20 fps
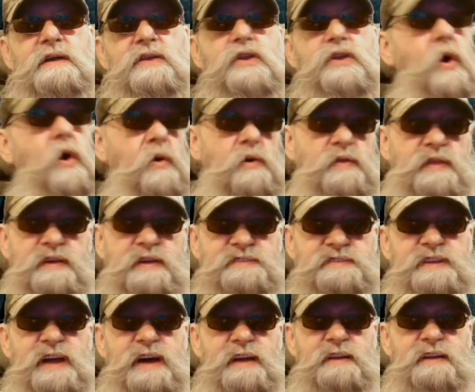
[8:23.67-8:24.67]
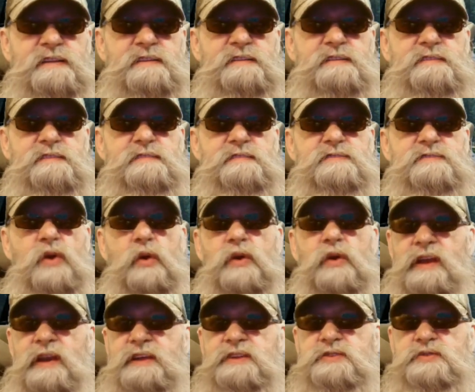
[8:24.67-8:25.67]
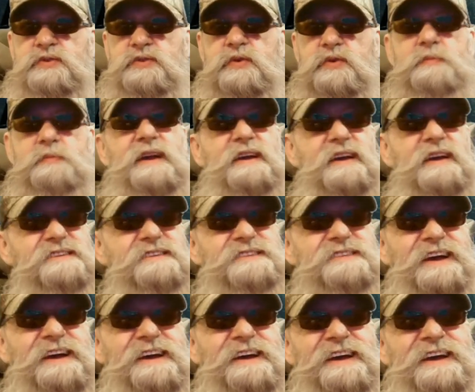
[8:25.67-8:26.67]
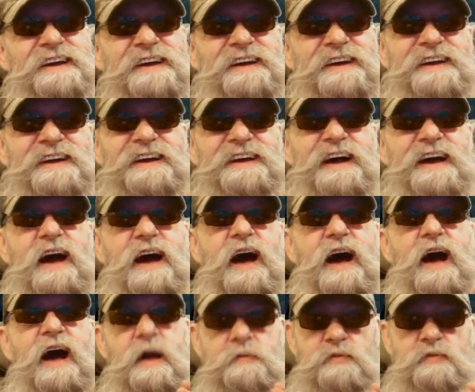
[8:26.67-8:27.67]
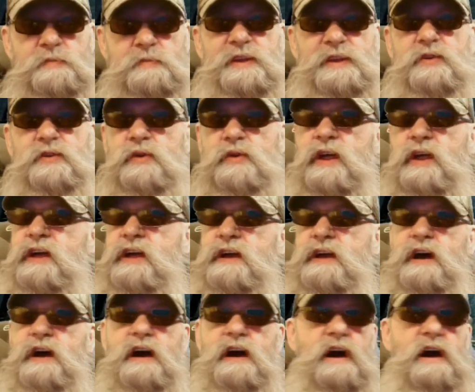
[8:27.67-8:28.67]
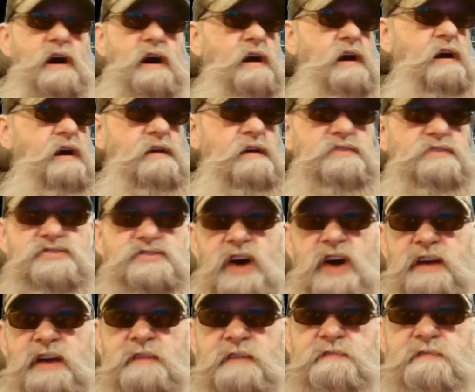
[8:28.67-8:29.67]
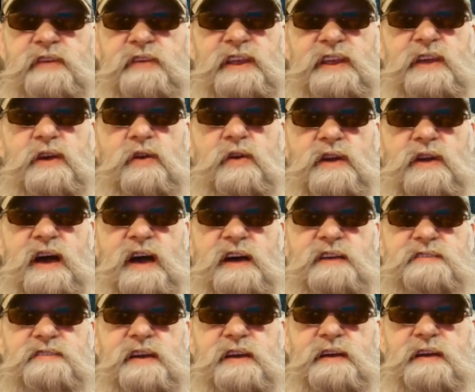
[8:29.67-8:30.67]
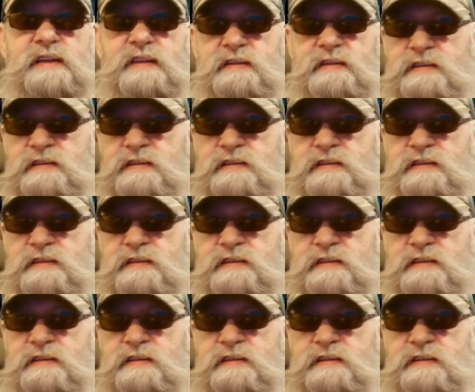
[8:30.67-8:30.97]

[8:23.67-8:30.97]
No, that's not totally true because I'm going to be doing a ton of video content,